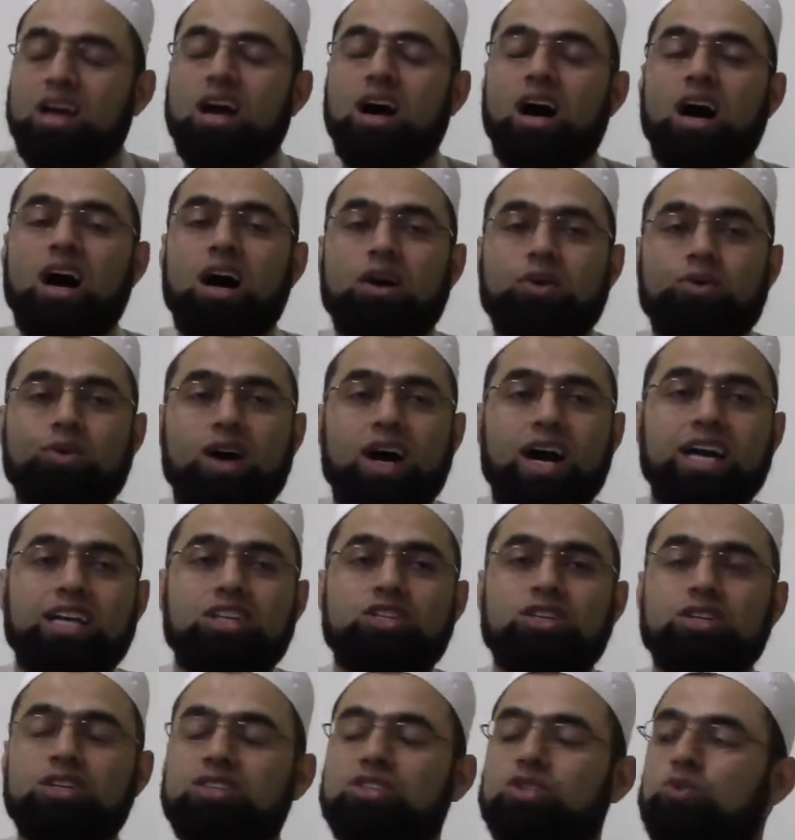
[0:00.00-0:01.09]
A
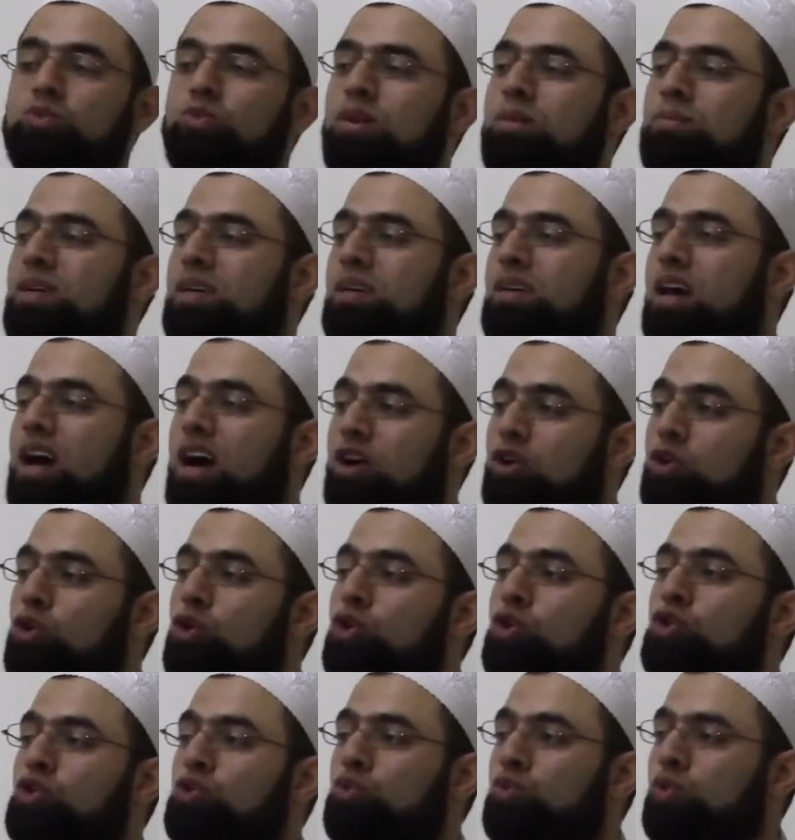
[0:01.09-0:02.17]
righteous woman, a
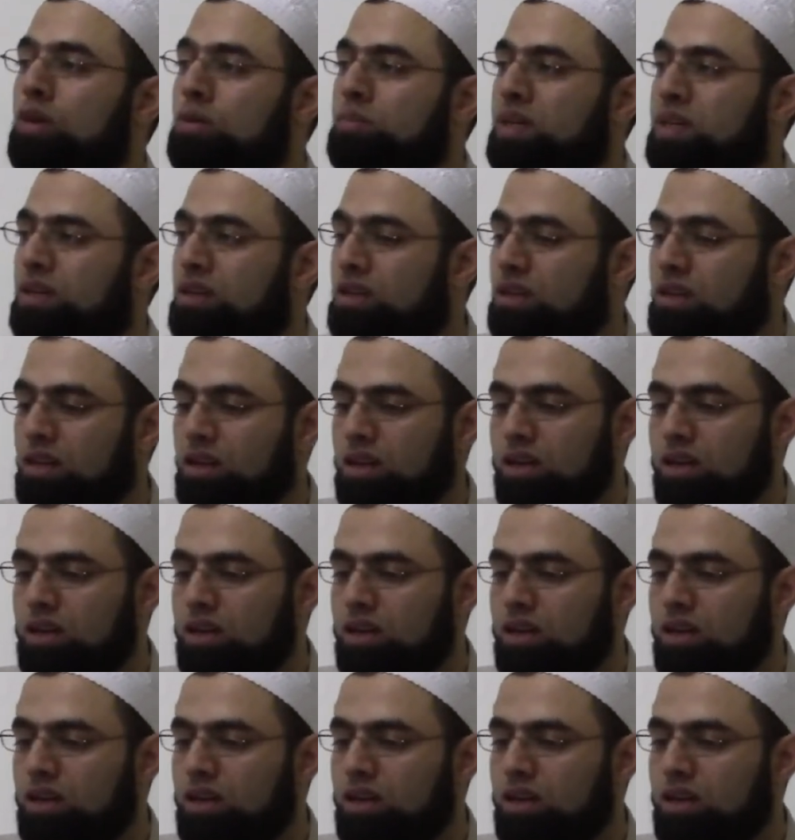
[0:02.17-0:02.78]
good woman.